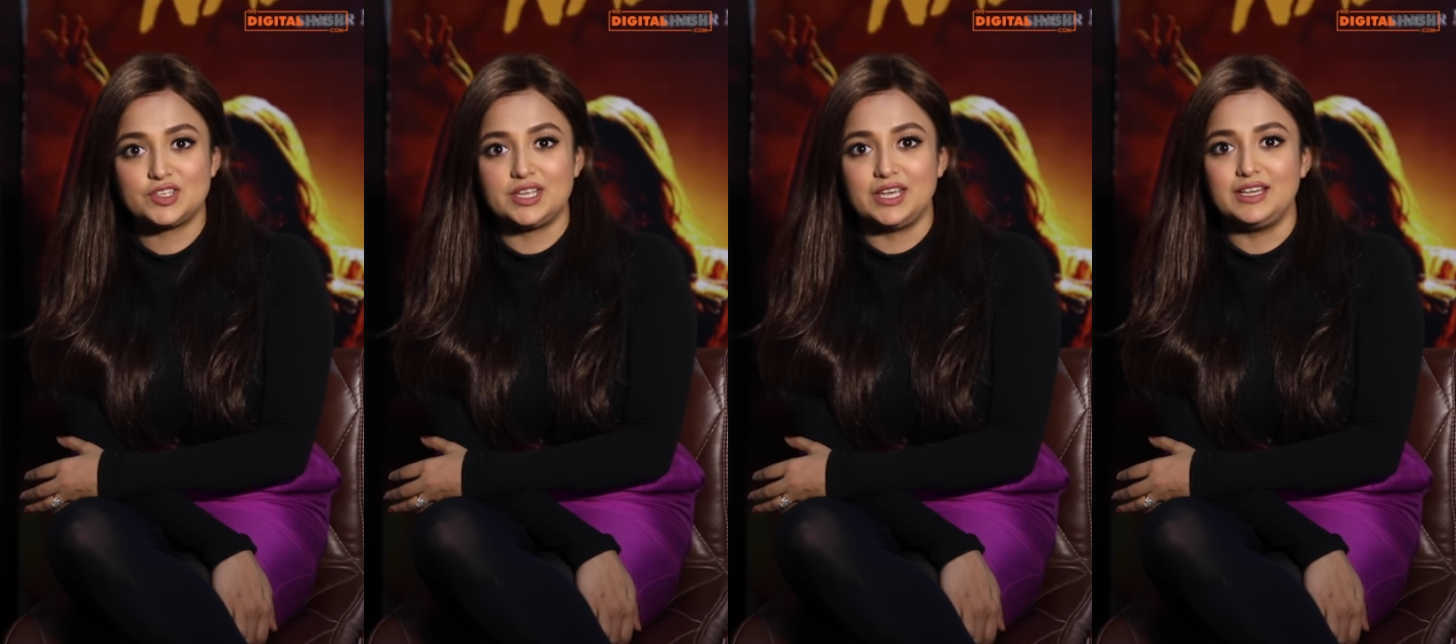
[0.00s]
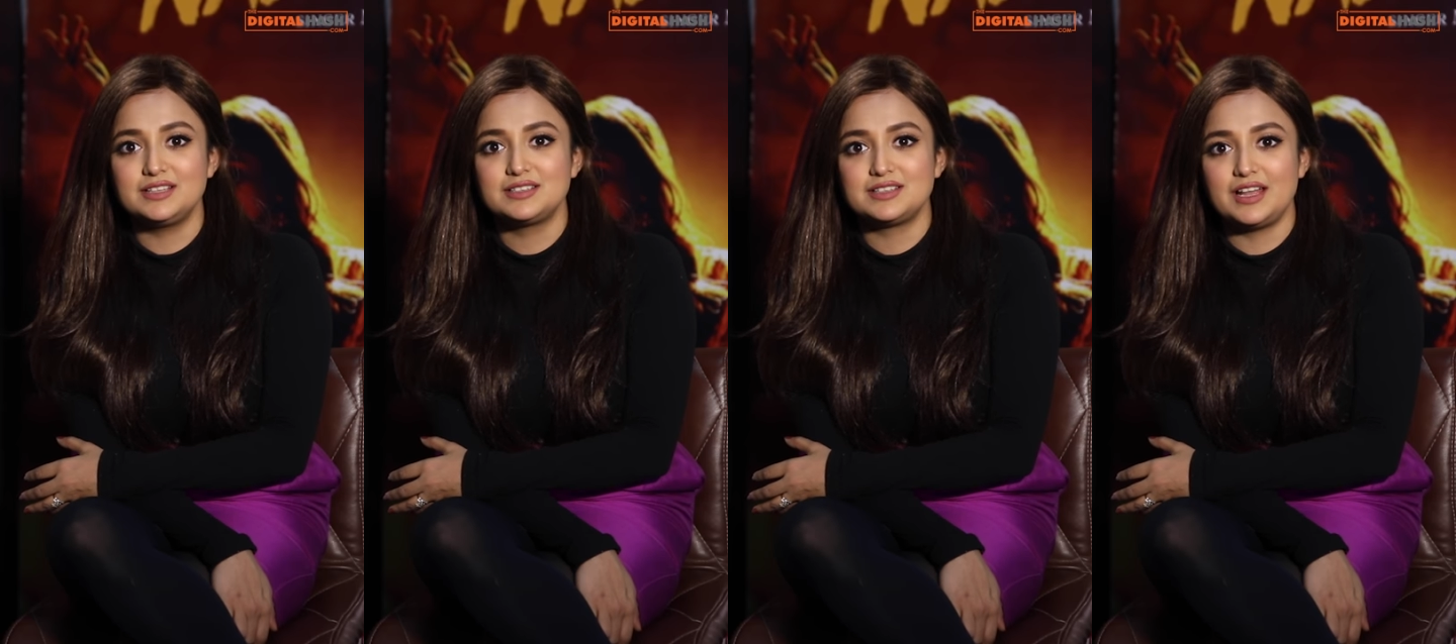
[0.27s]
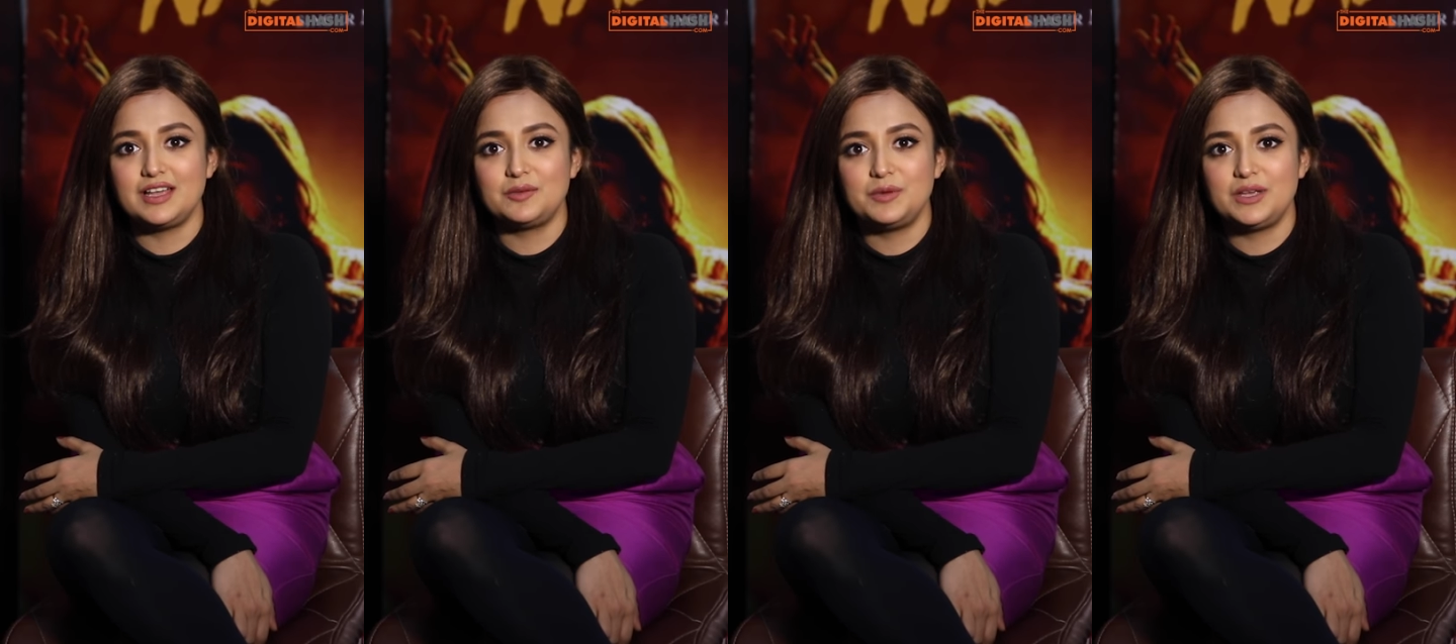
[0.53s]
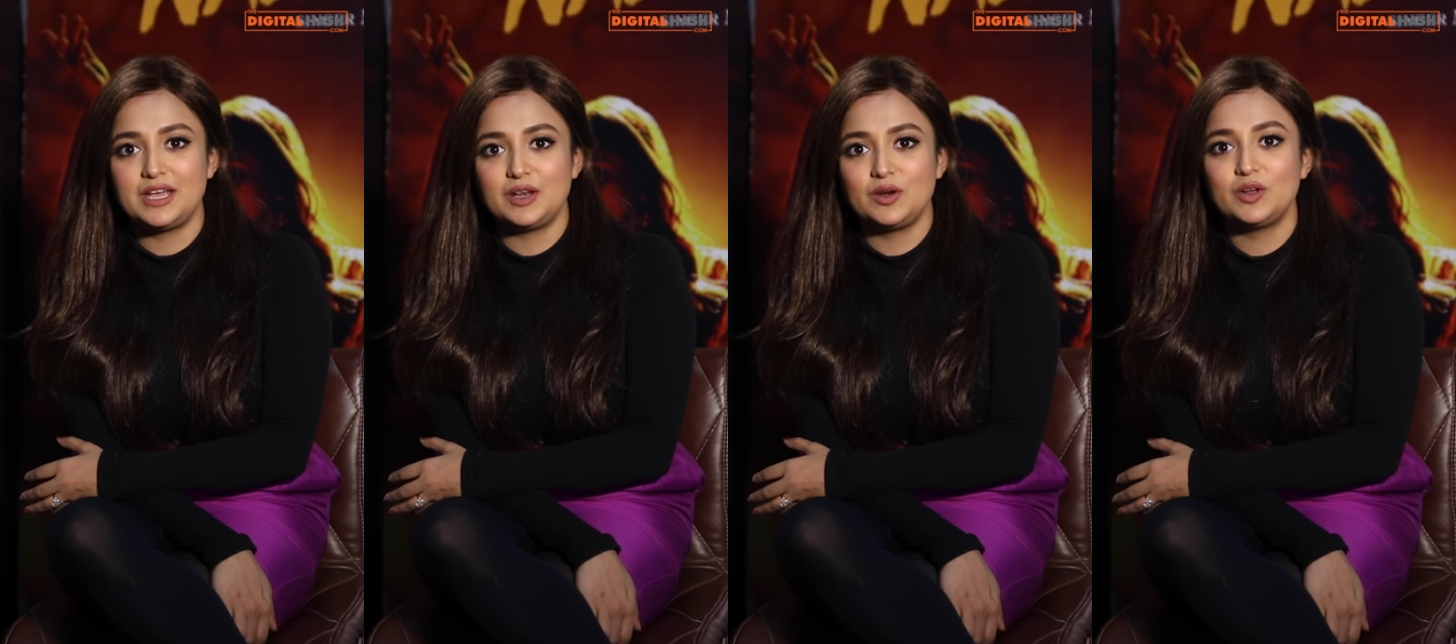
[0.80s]
things, like
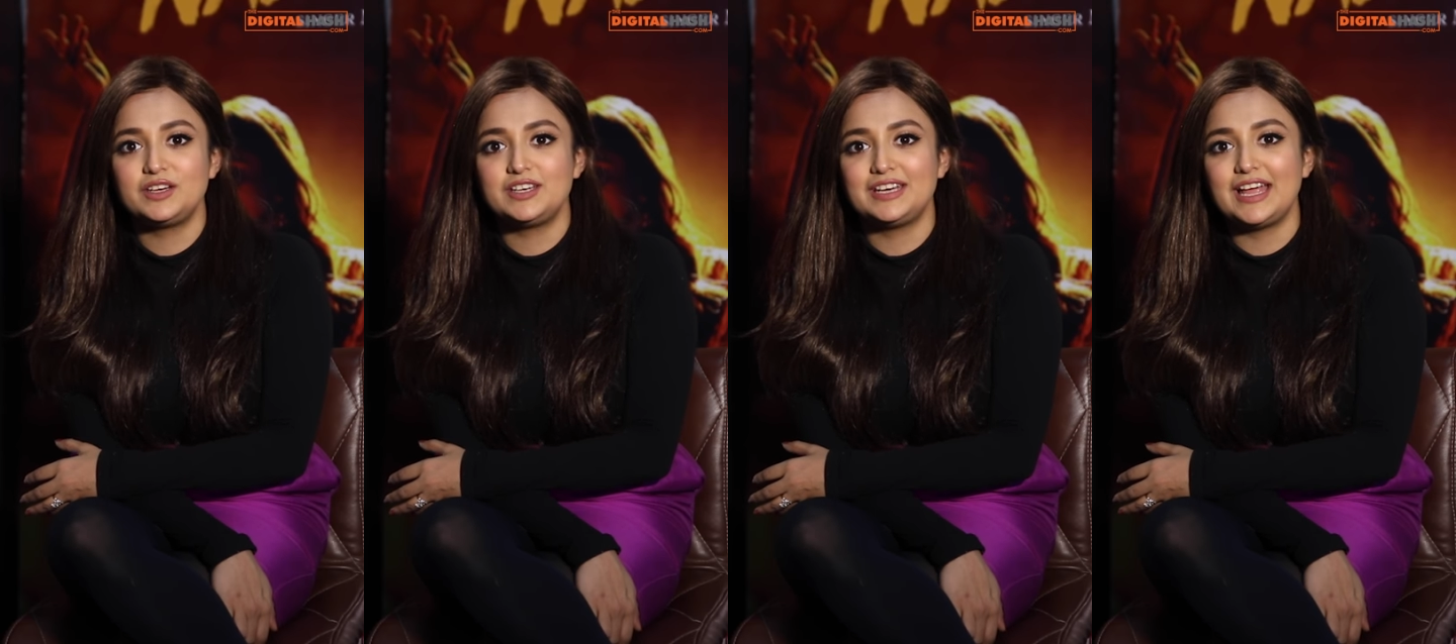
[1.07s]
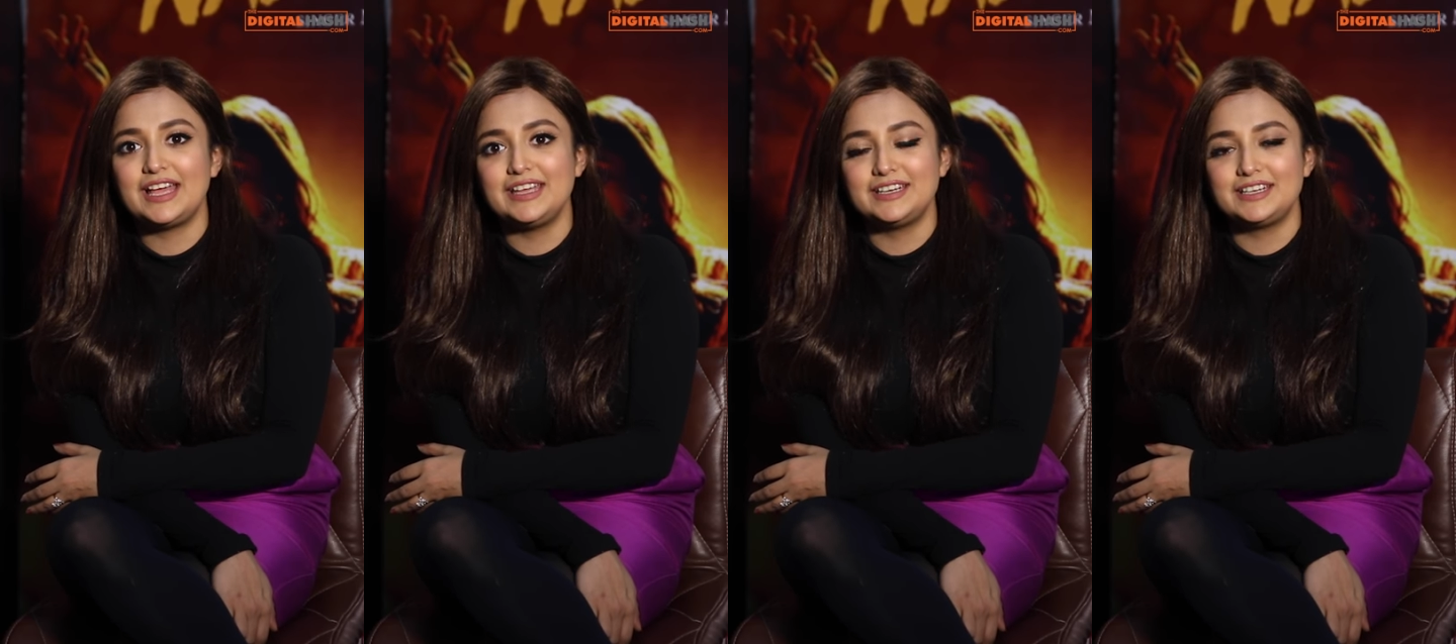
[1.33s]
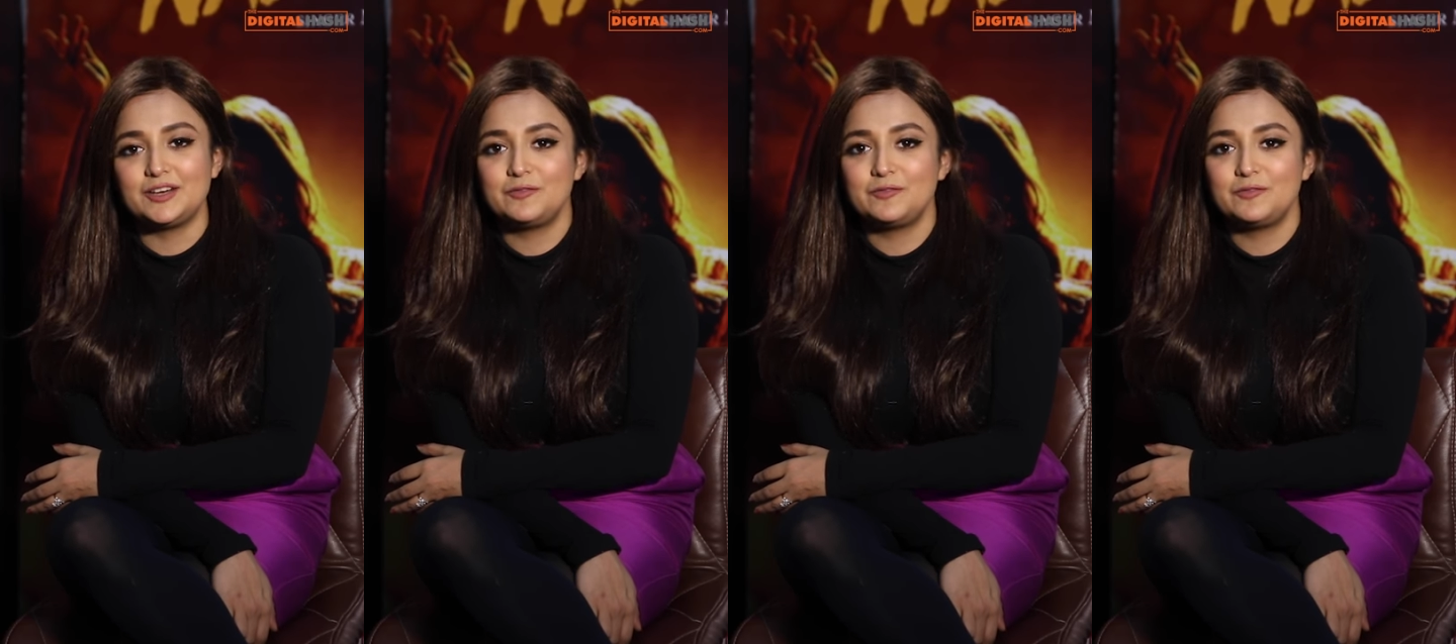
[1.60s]
we cannot deny it.